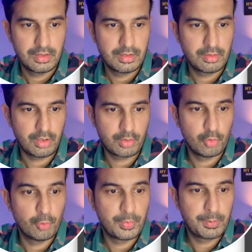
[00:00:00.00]
not
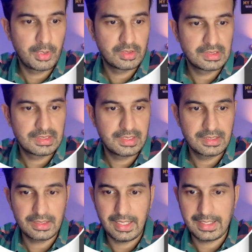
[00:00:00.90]
open because it
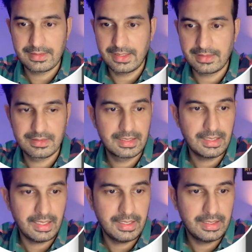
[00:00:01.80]
says access
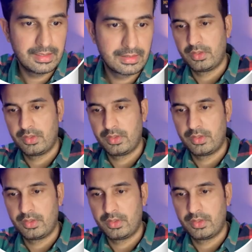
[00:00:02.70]
denied.